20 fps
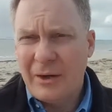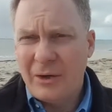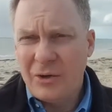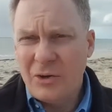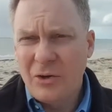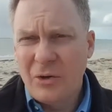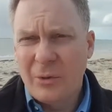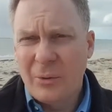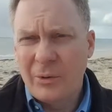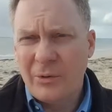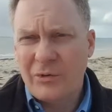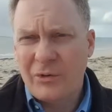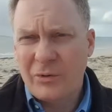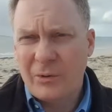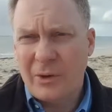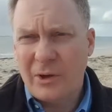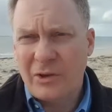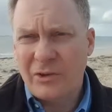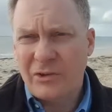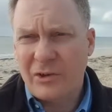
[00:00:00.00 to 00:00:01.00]
And I knew it was
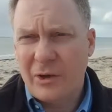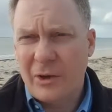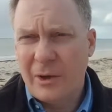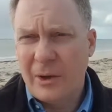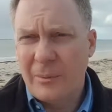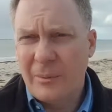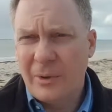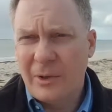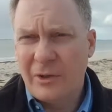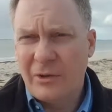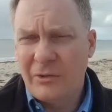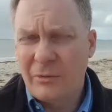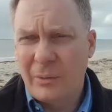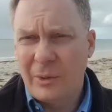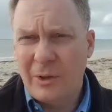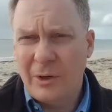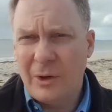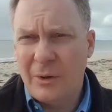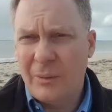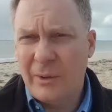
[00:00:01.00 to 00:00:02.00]
the right time,
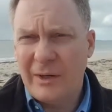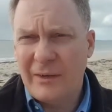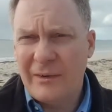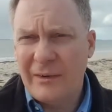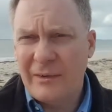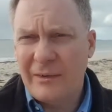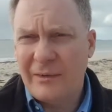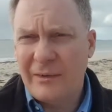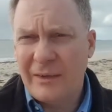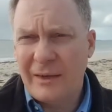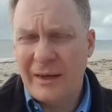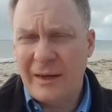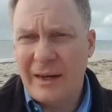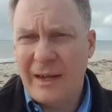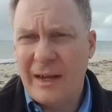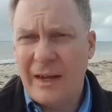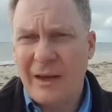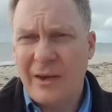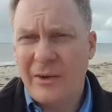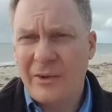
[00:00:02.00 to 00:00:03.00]
because when I went into
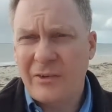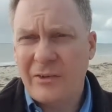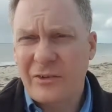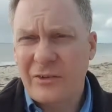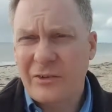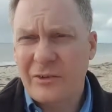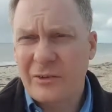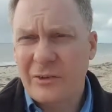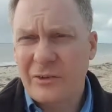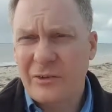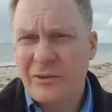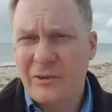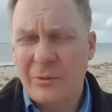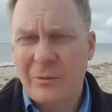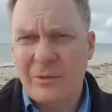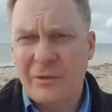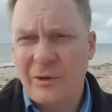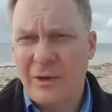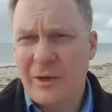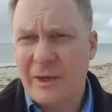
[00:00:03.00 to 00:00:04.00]
that house,
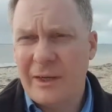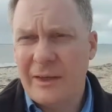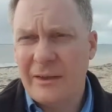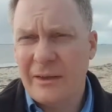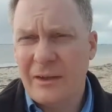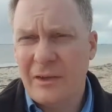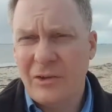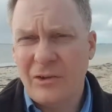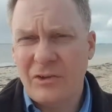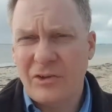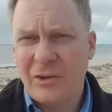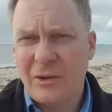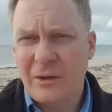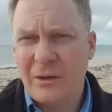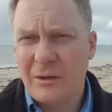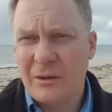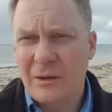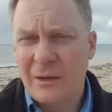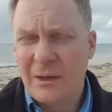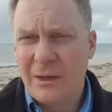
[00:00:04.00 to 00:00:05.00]
she was lying in the
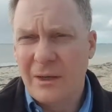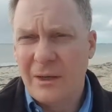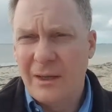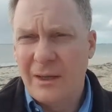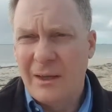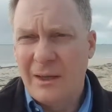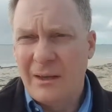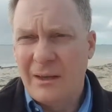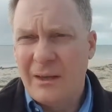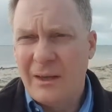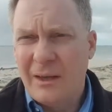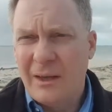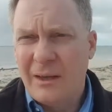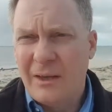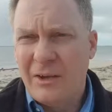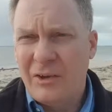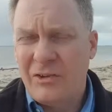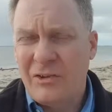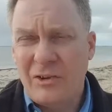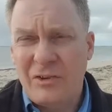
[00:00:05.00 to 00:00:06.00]
kitchen.
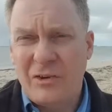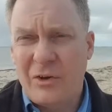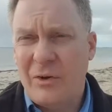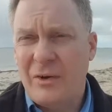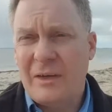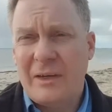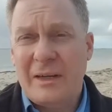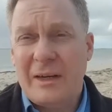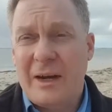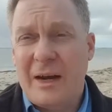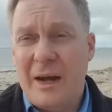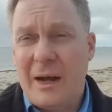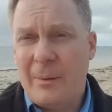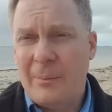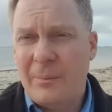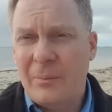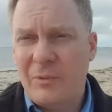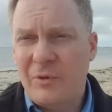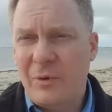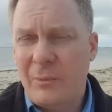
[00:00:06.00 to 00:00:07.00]
She didn't get
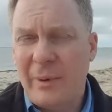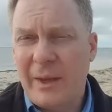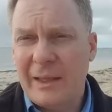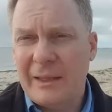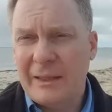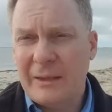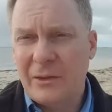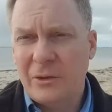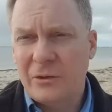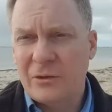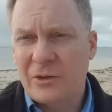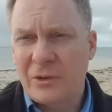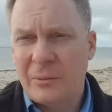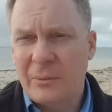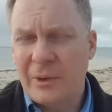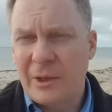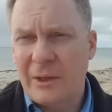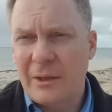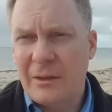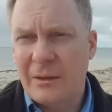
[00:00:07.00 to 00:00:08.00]
up, she barely looked
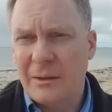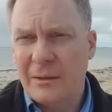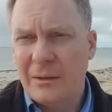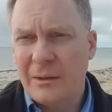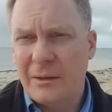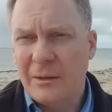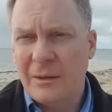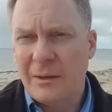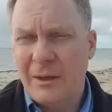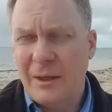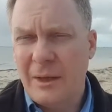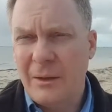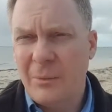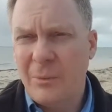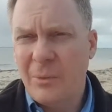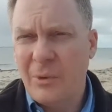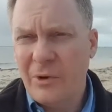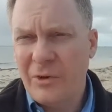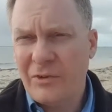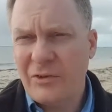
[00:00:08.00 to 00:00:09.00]
at me.
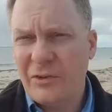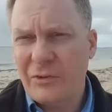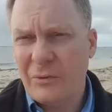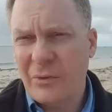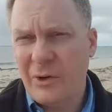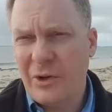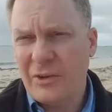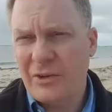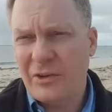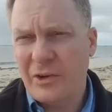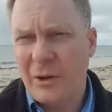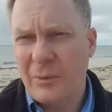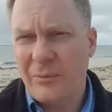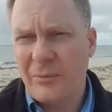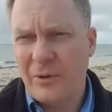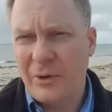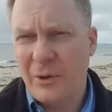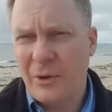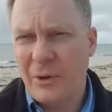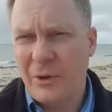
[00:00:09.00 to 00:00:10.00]
It was the right
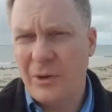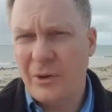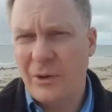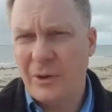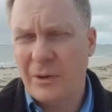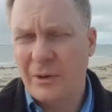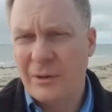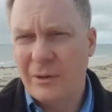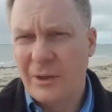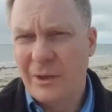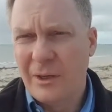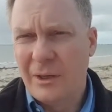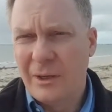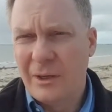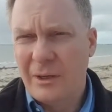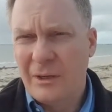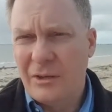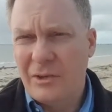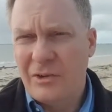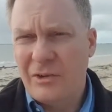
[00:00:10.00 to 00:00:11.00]
time for her.
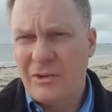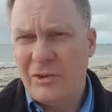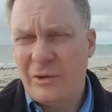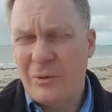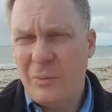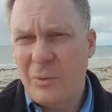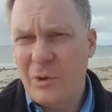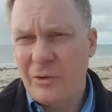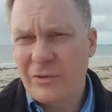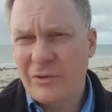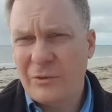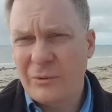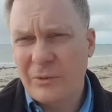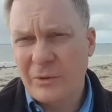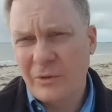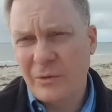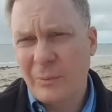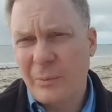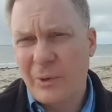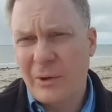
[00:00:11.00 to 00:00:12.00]
She
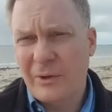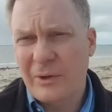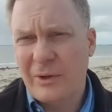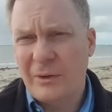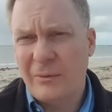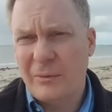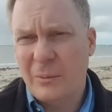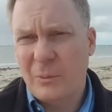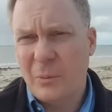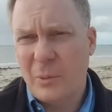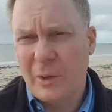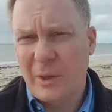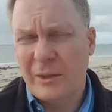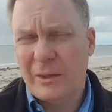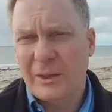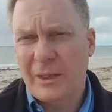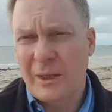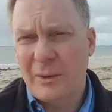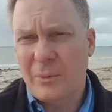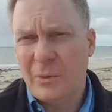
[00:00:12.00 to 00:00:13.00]
wasn't responding
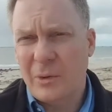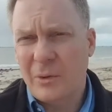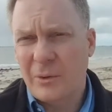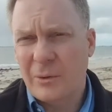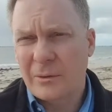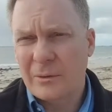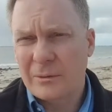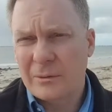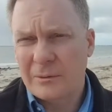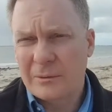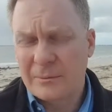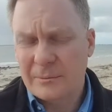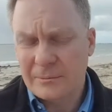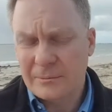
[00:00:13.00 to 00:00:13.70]
well anymore.